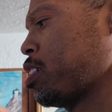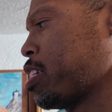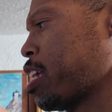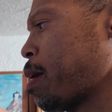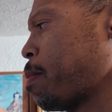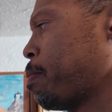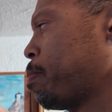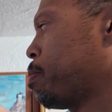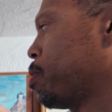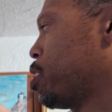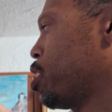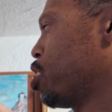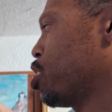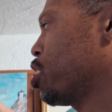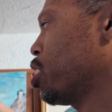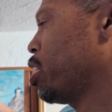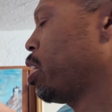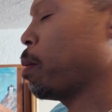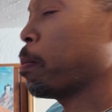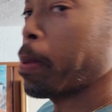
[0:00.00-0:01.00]
Is that
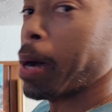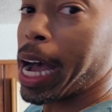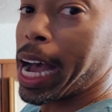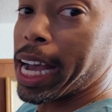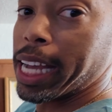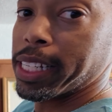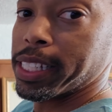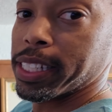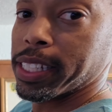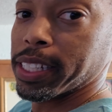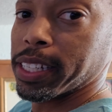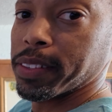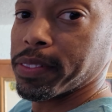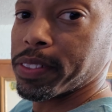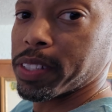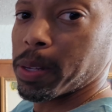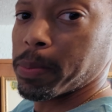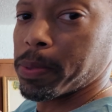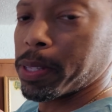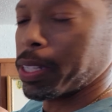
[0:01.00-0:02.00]
potentially a pot of
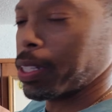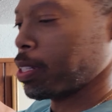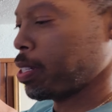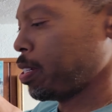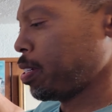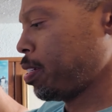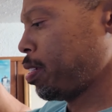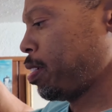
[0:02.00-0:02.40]
something?